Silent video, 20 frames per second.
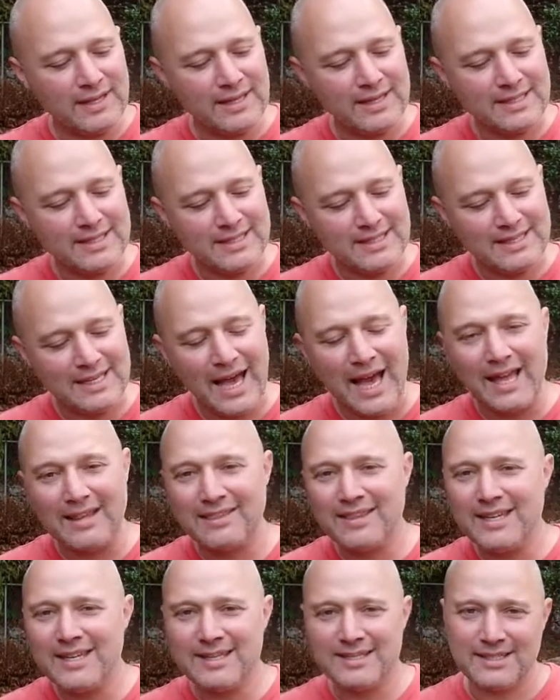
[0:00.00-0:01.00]
inside
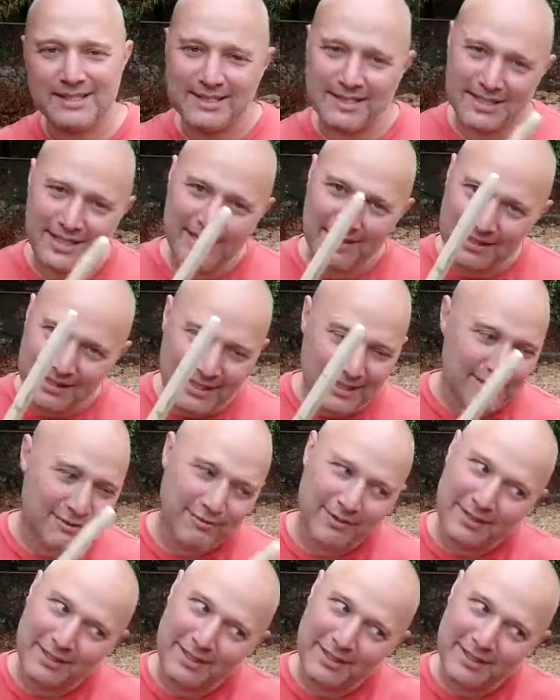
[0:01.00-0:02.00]
this. Instead of this
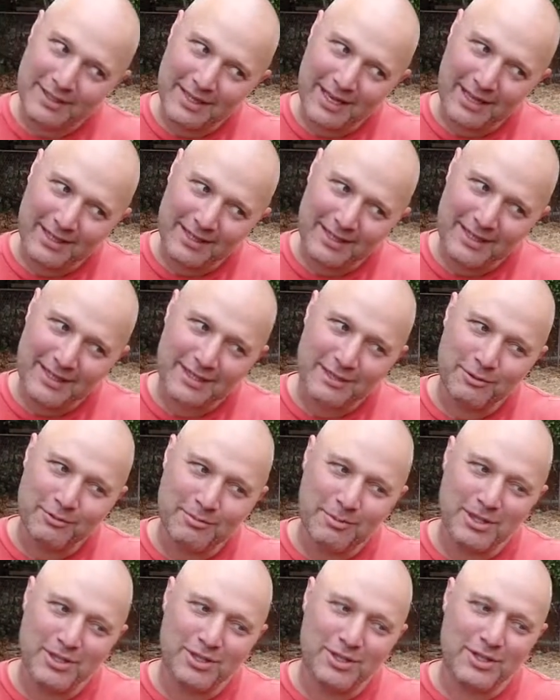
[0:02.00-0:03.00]
fitting inside this, it would
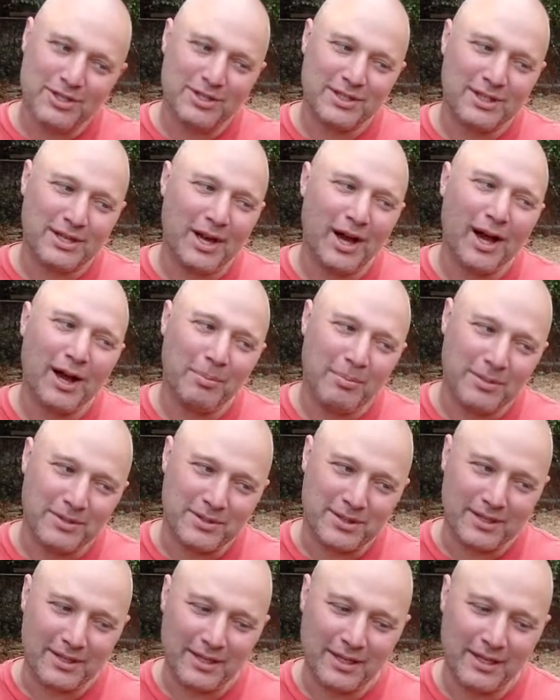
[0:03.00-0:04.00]
be just the
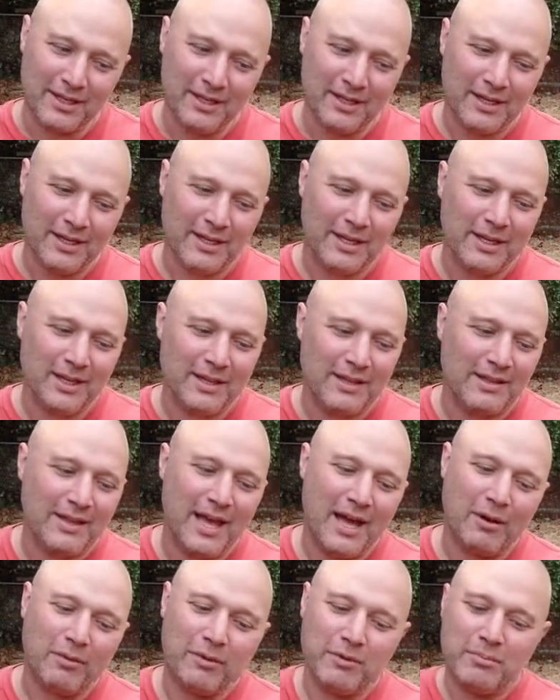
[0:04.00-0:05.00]
opposite.
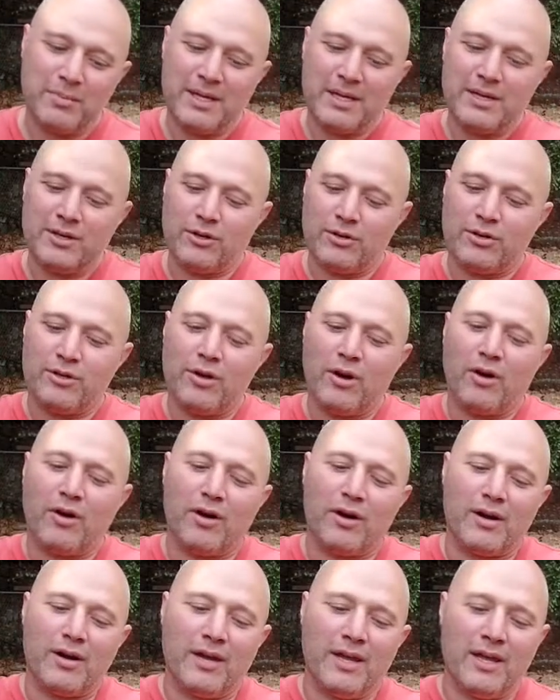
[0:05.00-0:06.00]
That would be your
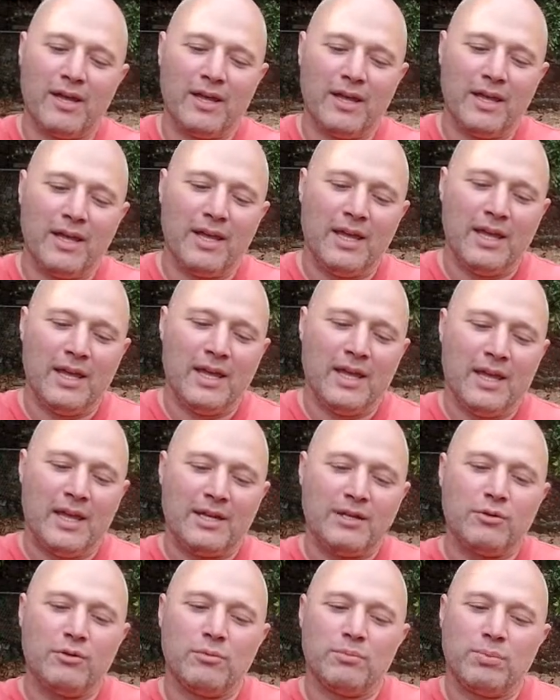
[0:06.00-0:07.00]
dart,
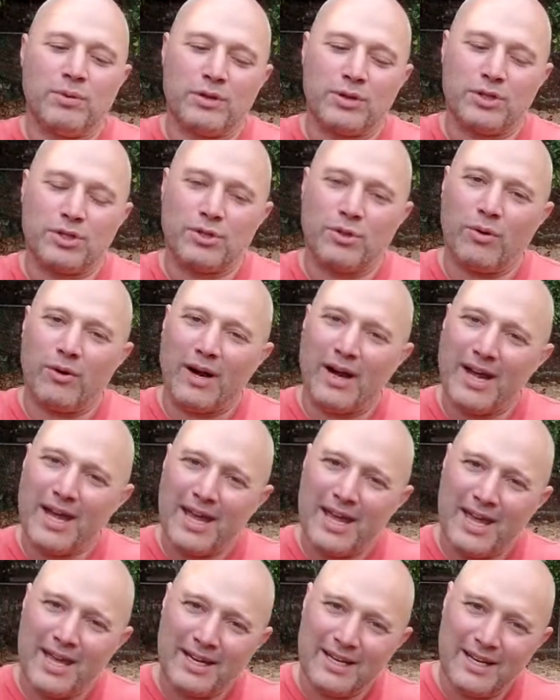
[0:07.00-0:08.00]
and you would put a short
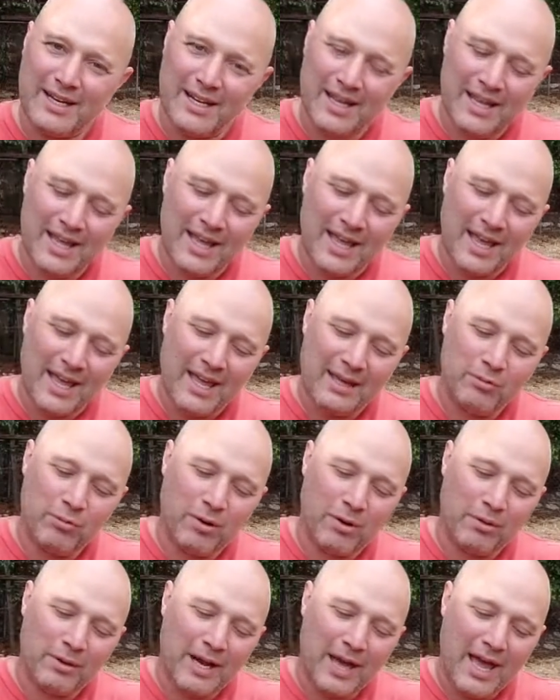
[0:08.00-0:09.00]
head, and
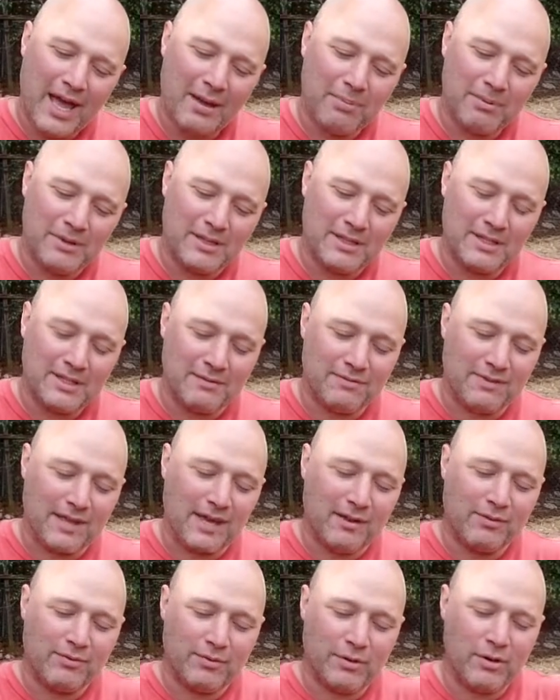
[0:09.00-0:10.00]
what would happen is if
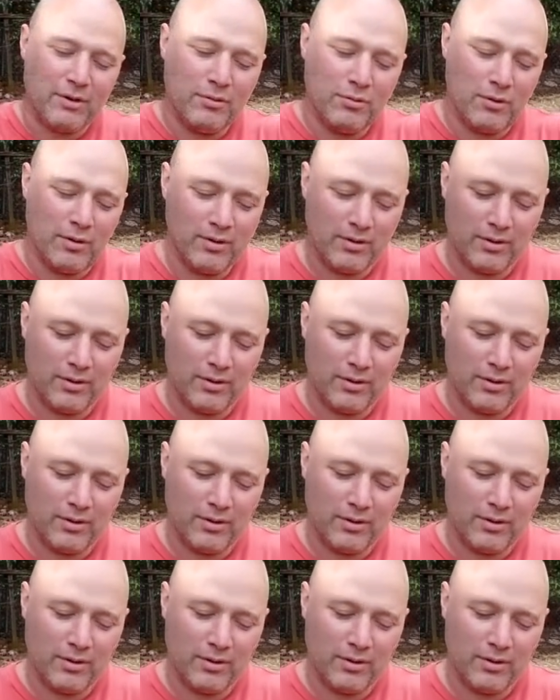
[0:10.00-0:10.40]
they threw,